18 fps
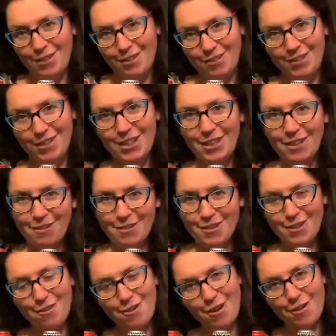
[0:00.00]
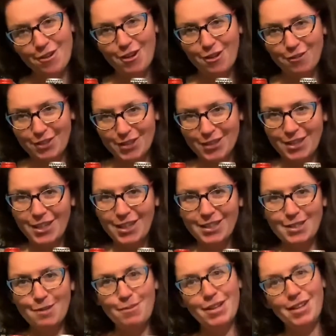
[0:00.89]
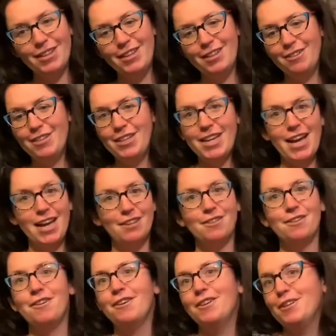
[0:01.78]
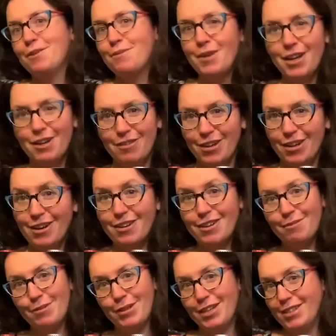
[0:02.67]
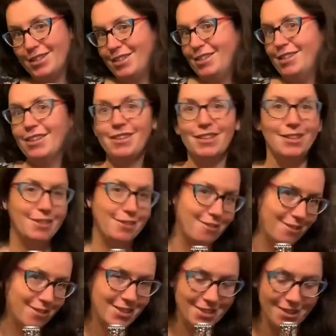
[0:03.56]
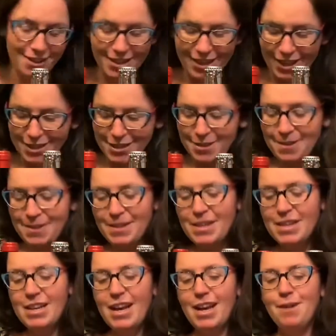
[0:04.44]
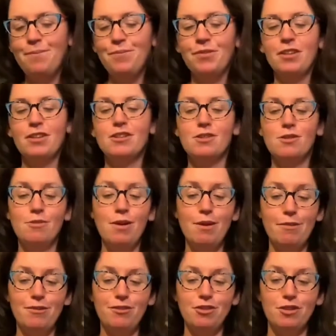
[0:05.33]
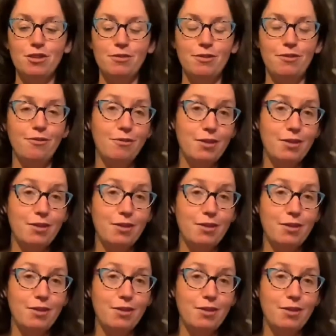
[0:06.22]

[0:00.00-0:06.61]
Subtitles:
you know, thrown off the sides. And, well, you know, you can't call your wine Rioja because it's not this or it's not that. So what we've done is we've